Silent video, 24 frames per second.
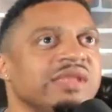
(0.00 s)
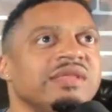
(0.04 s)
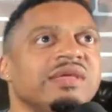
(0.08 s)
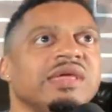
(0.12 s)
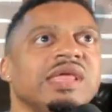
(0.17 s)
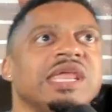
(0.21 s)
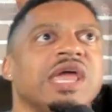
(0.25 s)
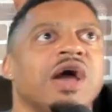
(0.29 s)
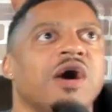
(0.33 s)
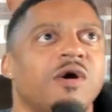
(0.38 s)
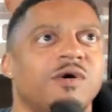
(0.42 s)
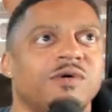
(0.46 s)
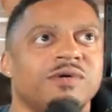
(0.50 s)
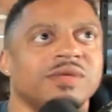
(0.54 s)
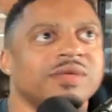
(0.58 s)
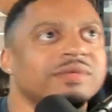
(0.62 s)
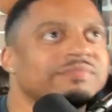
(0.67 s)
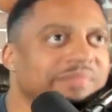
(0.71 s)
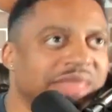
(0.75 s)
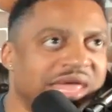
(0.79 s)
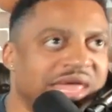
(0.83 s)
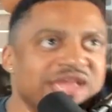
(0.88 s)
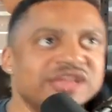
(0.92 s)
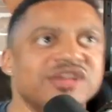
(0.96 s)
yo,
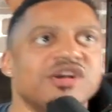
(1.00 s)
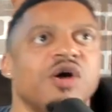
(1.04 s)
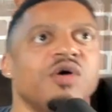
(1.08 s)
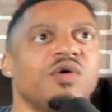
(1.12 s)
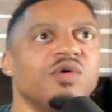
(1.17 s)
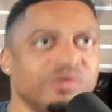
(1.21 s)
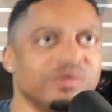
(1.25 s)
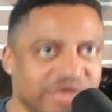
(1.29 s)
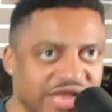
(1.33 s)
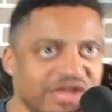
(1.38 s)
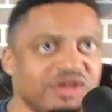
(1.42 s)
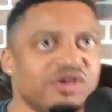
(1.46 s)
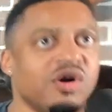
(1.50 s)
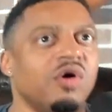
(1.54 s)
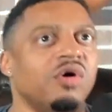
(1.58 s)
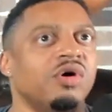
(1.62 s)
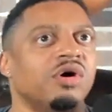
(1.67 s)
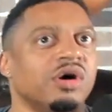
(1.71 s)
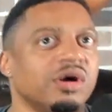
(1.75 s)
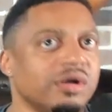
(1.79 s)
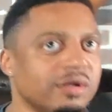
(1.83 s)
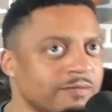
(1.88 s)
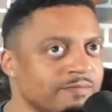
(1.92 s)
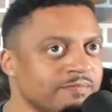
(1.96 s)
there you go, Hook.
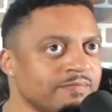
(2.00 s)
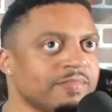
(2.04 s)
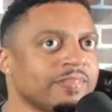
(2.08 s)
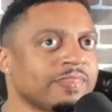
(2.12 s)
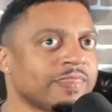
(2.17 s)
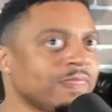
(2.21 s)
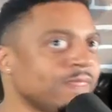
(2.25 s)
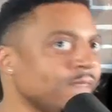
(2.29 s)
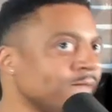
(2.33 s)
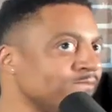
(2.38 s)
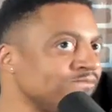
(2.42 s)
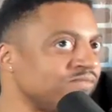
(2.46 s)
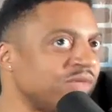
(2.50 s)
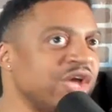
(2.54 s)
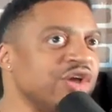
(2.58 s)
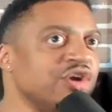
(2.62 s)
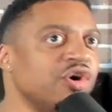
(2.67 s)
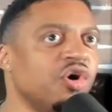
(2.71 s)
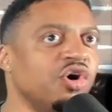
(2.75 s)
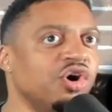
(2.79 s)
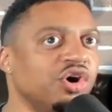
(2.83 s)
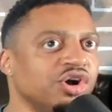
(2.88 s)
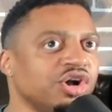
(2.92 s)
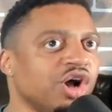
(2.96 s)
There you
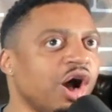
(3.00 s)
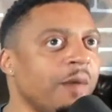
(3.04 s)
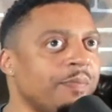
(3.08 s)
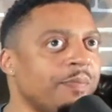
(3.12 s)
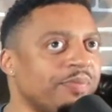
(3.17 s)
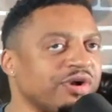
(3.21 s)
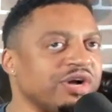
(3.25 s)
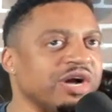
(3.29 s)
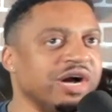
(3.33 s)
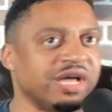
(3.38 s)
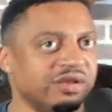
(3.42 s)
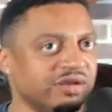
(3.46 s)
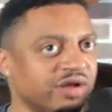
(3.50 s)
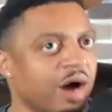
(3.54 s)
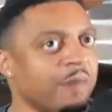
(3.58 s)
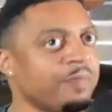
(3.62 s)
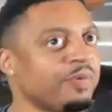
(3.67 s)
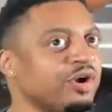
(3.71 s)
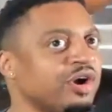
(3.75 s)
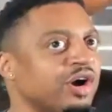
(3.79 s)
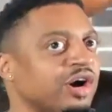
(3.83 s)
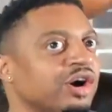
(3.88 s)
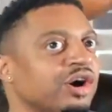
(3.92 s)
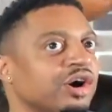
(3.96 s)
go, Hook. Uppercut,
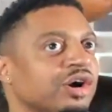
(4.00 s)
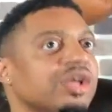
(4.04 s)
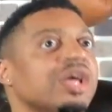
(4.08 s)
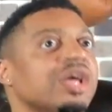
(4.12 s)
Hook.